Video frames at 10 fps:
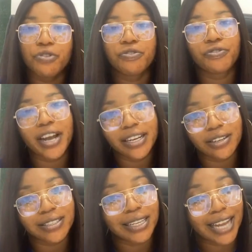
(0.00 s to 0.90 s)
You'll
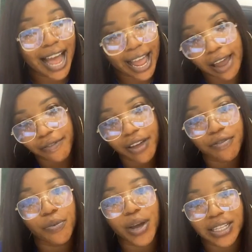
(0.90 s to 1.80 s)
find us live
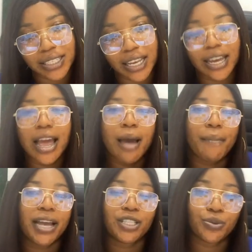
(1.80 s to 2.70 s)
every Wednesday,
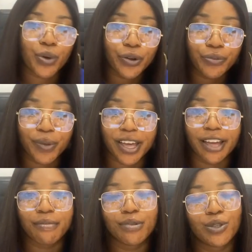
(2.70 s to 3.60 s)
like 12
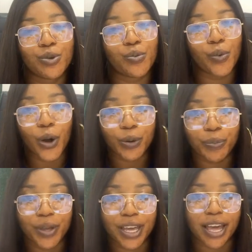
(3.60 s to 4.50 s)
p.m. to
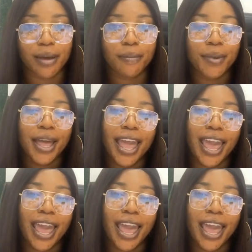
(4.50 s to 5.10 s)
1 p.m.